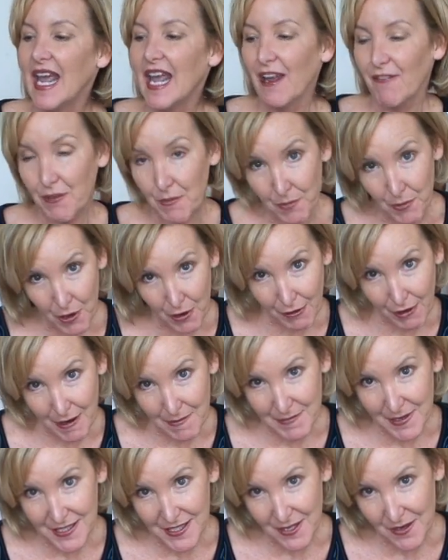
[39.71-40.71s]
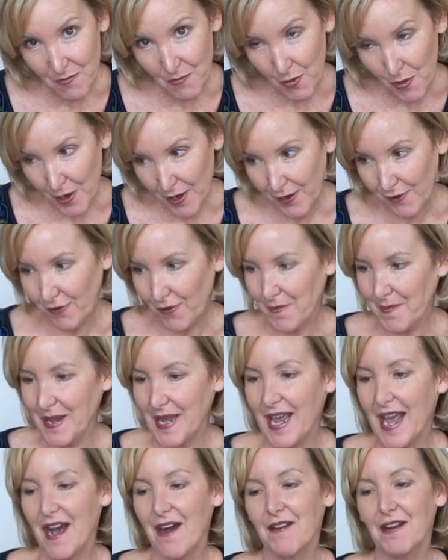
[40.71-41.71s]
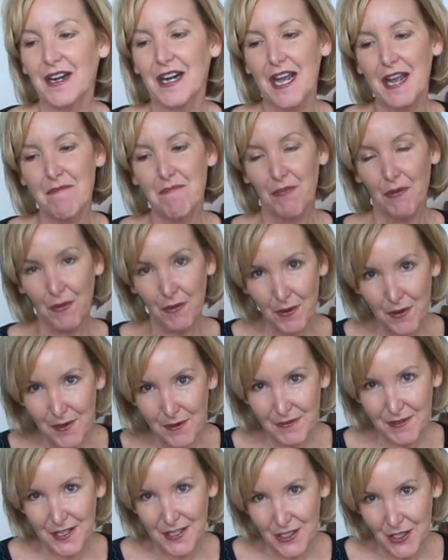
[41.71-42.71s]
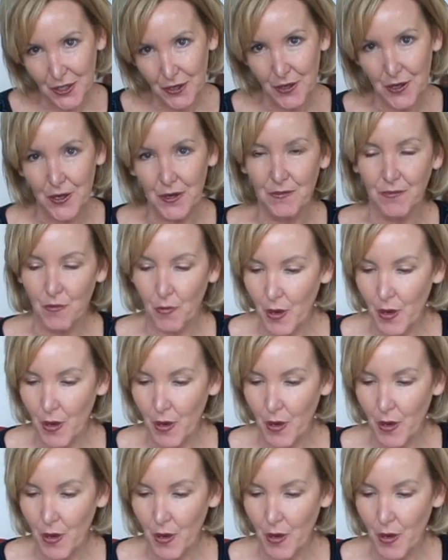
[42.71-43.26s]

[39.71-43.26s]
If the program doesn't work for me, how can I prove it to you?